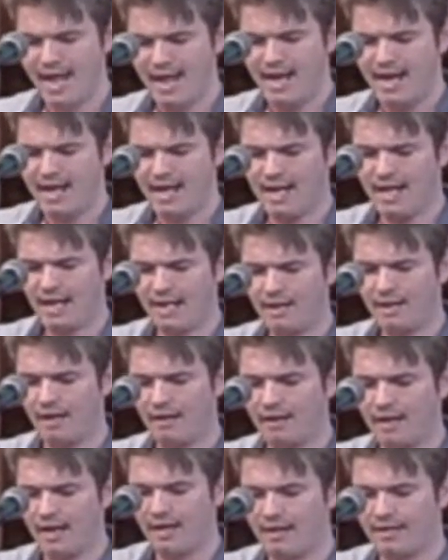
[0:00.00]
He and I
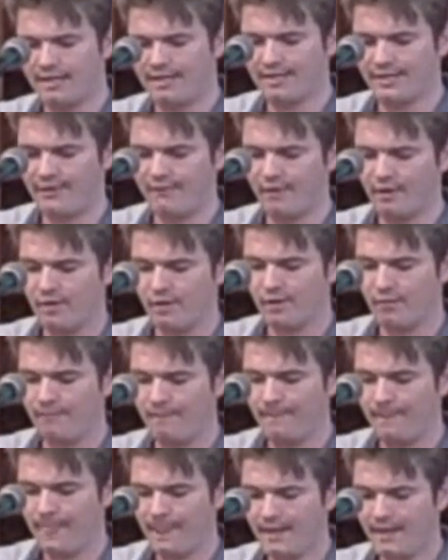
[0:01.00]
hung out in his living
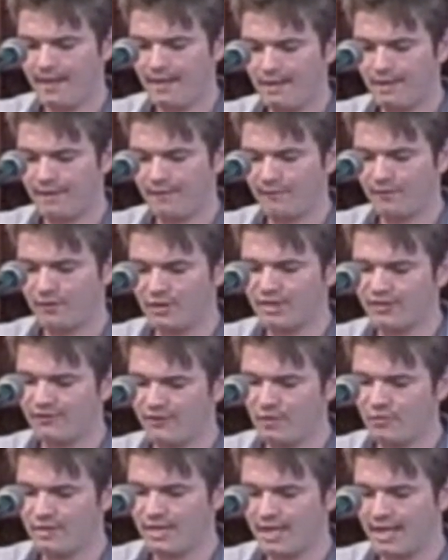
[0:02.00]
room the first
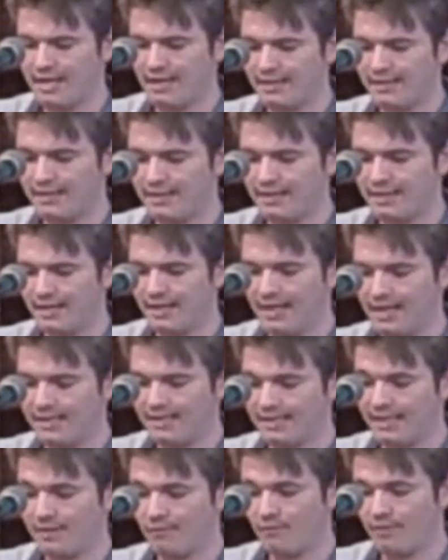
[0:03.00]
few days that I
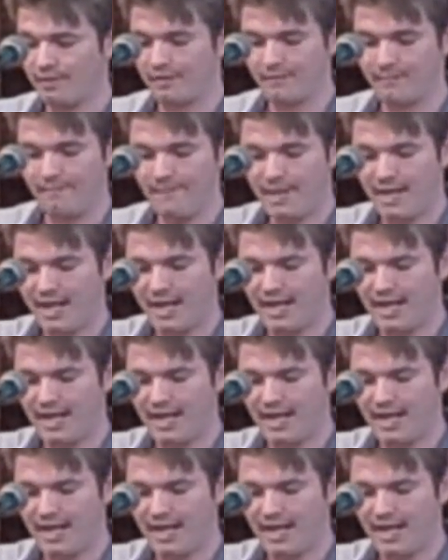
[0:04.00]
stayed with him,